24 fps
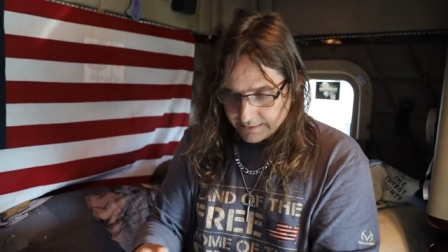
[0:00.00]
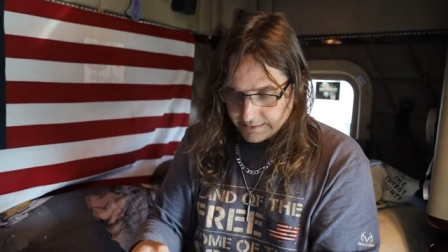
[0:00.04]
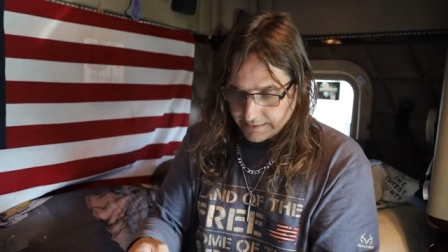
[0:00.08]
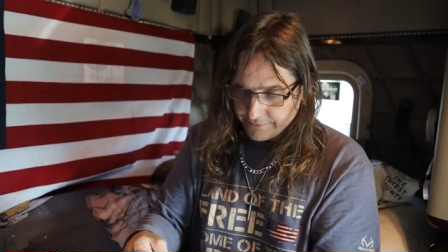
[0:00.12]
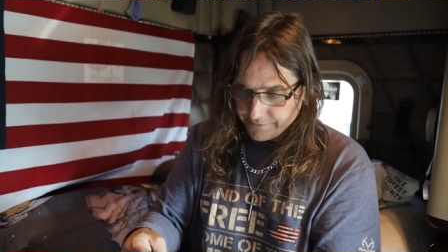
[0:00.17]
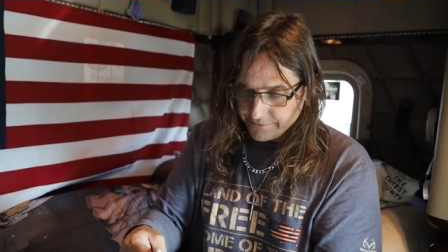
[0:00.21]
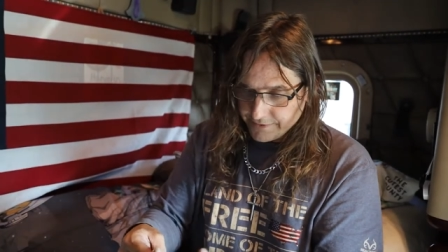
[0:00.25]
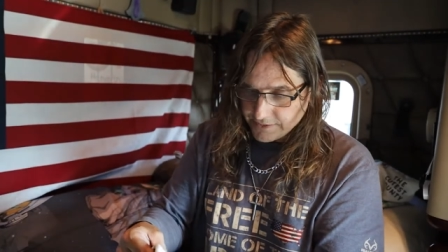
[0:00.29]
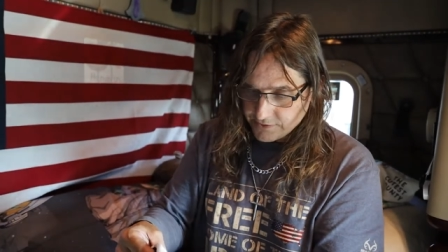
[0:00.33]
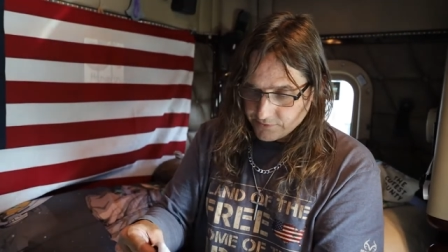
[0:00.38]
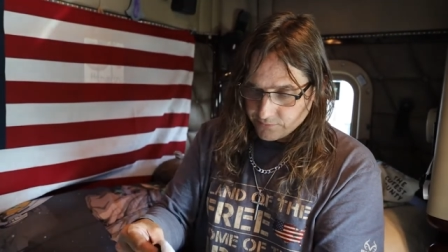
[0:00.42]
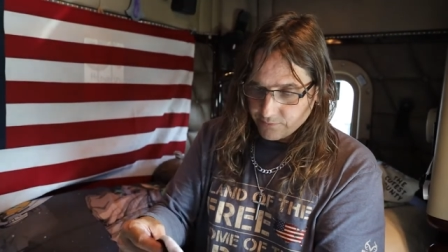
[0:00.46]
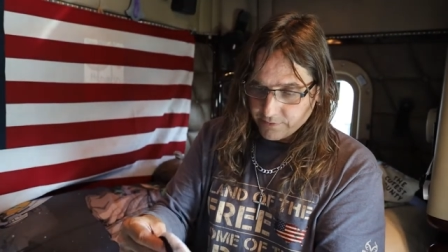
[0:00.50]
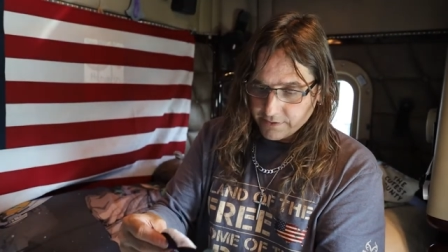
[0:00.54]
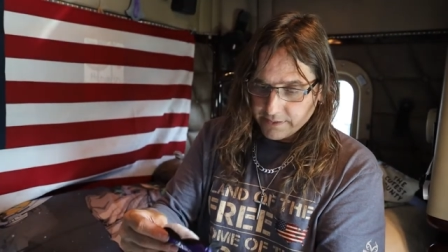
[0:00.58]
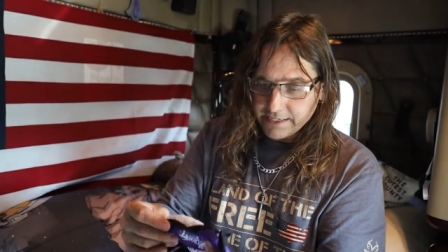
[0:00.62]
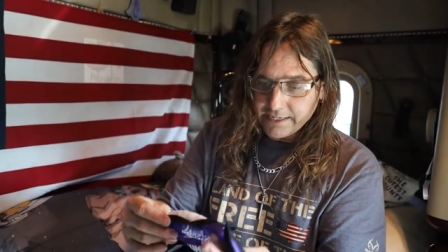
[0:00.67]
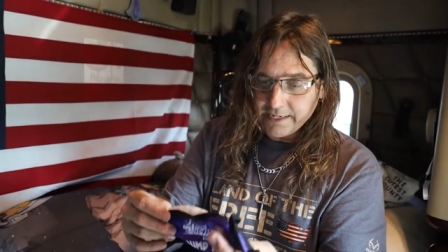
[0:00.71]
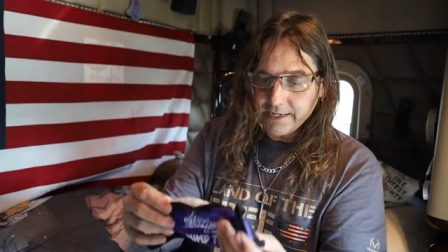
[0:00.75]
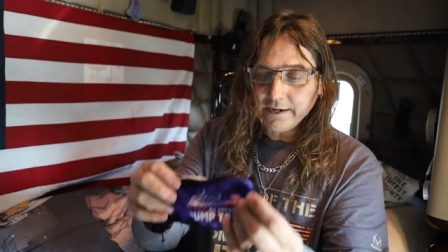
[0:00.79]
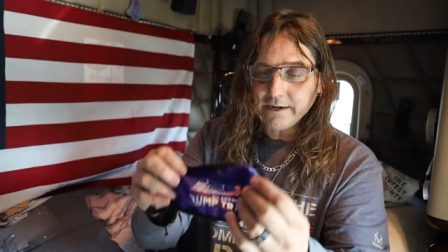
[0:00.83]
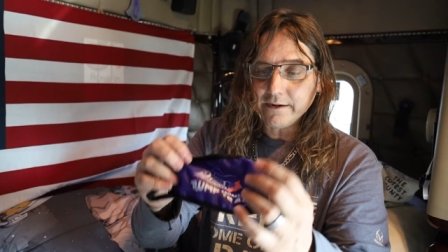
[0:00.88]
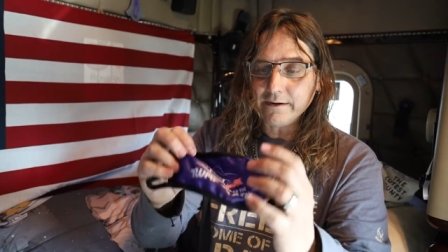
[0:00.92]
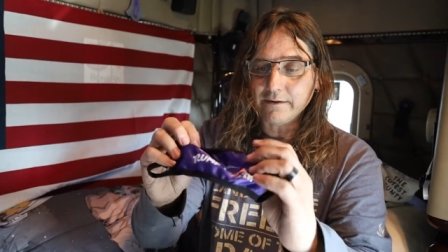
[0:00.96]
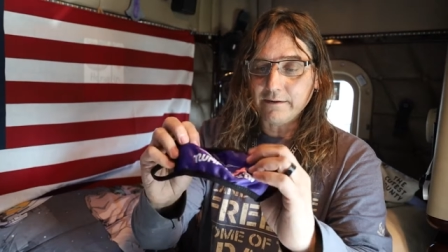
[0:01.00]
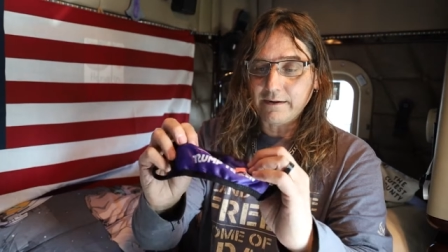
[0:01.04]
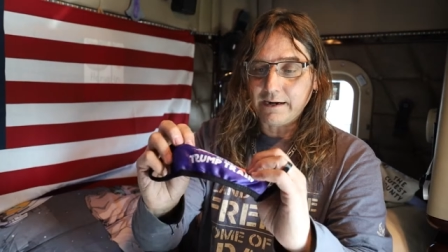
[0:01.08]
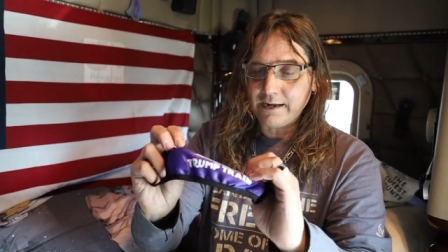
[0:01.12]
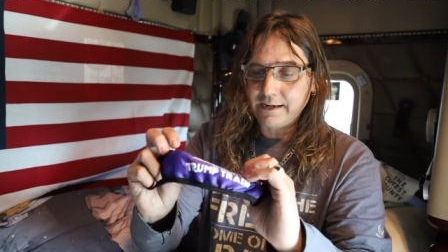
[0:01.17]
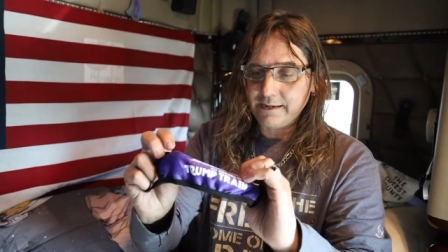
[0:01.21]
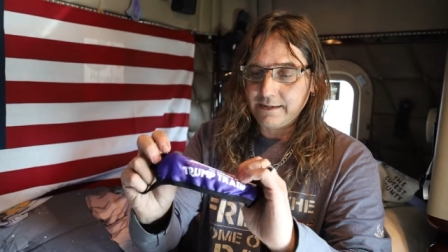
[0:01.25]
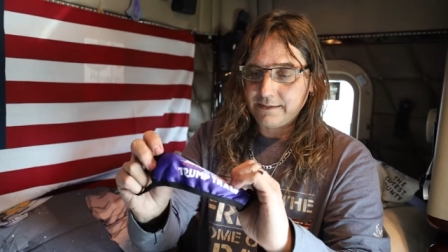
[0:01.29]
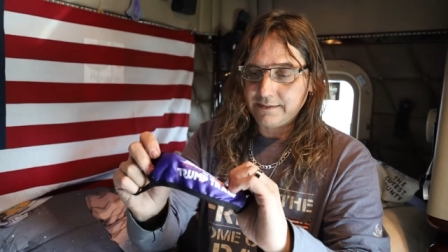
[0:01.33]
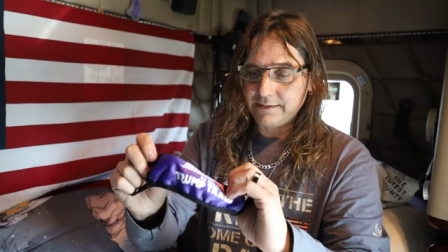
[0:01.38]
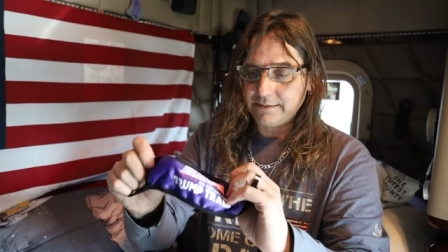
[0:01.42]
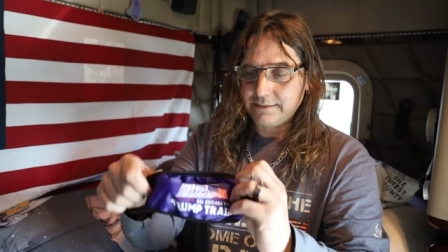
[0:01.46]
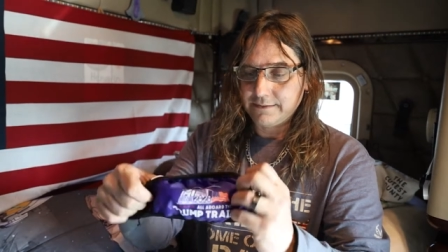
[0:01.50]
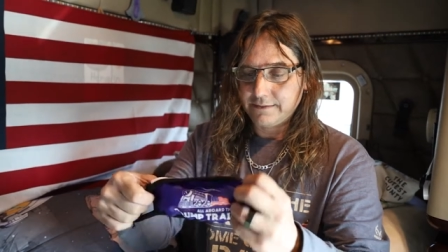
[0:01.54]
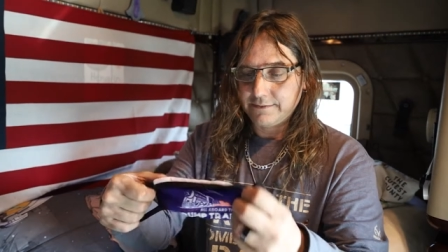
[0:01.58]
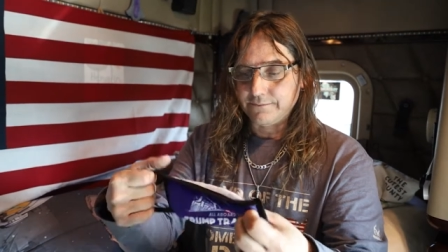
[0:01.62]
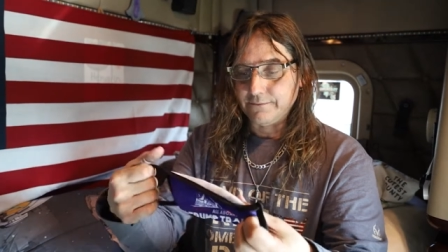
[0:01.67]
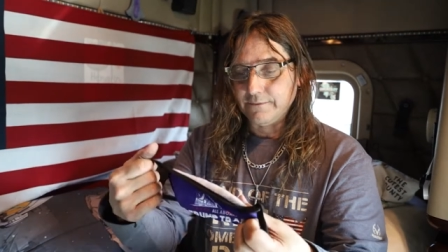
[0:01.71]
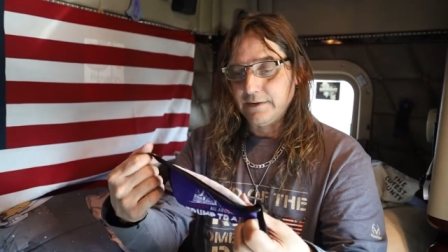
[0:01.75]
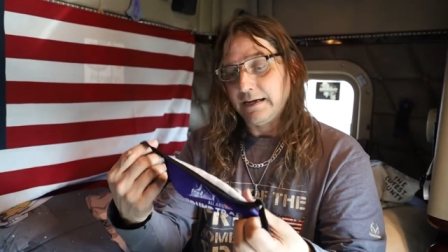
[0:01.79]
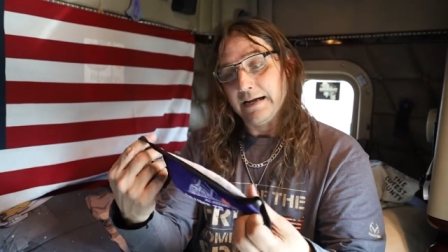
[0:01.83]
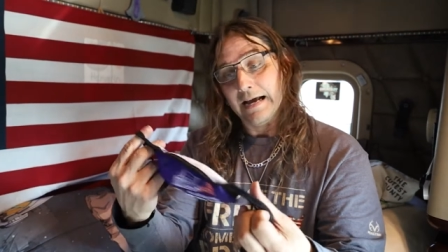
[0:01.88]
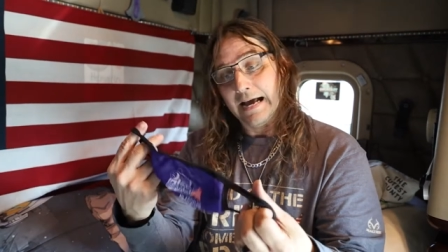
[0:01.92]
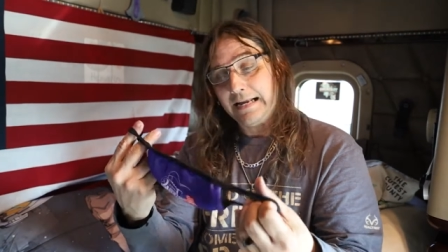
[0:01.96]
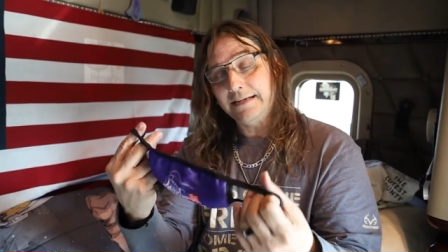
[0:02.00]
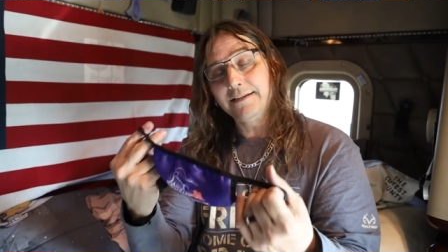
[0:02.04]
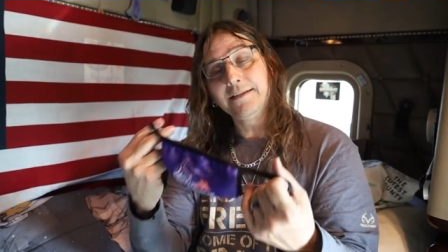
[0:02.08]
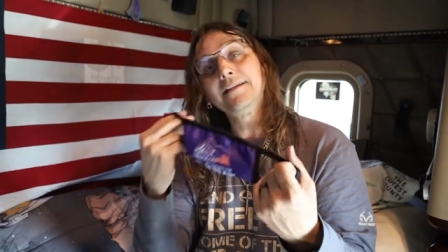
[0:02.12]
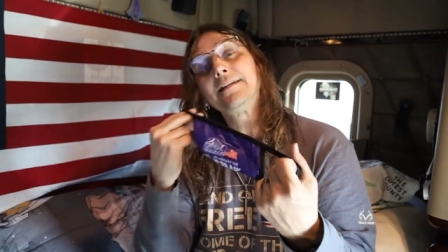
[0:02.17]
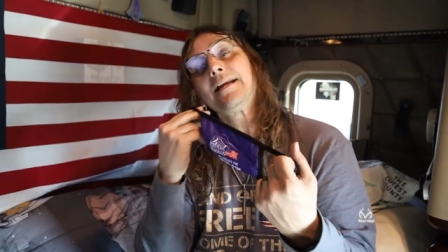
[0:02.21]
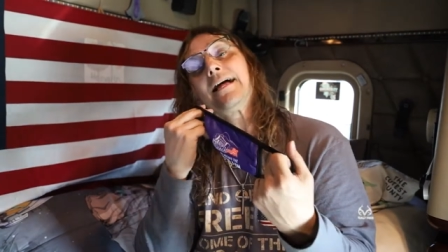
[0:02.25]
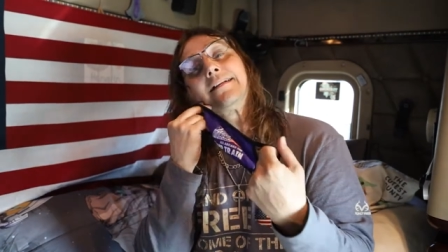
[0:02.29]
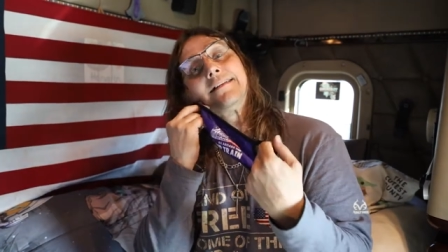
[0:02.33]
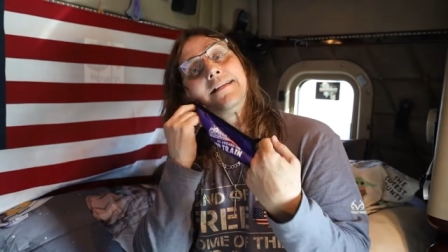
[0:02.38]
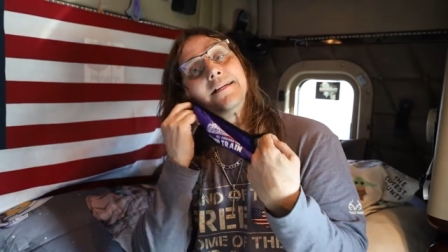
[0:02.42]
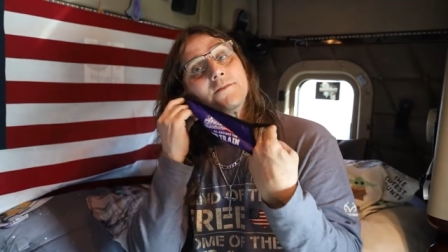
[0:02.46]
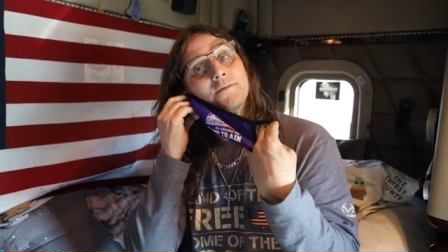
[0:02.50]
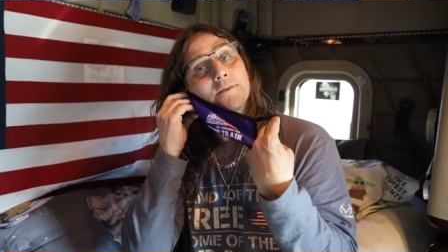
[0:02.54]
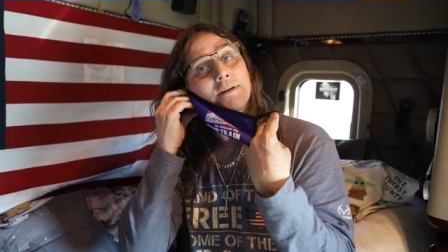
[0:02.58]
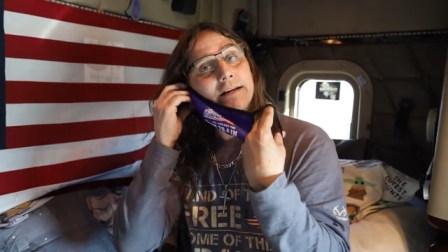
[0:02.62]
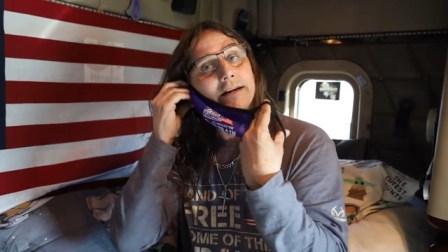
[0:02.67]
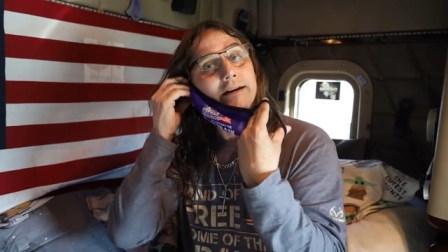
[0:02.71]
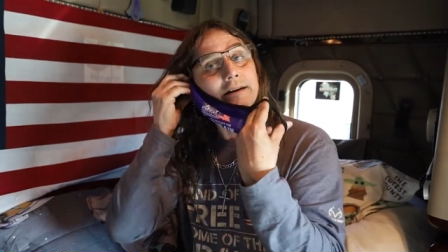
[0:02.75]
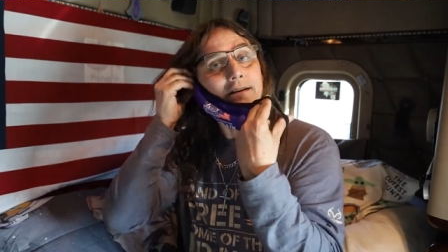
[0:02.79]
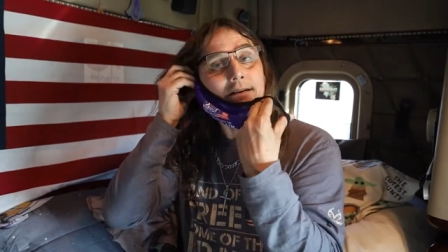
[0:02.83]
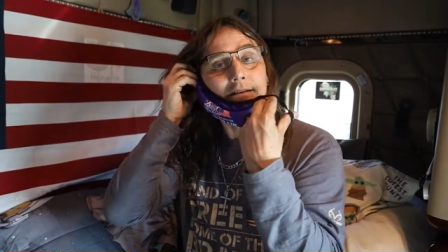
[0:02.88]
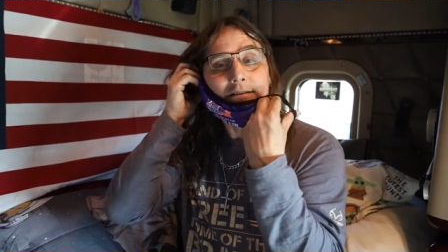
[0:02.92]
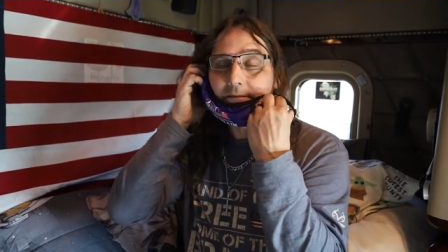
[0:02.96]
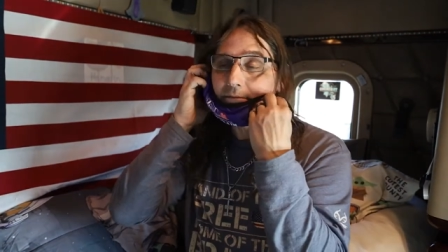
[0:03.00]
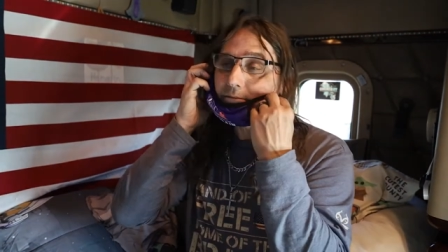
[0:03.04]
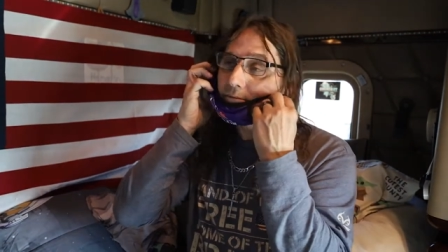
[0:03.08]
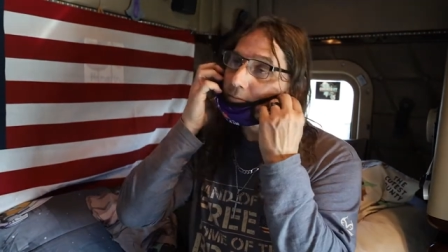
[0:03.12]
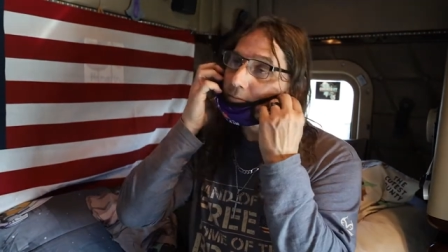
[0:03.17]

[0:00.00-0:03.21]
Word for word: Now this one here, I, I did like this one here,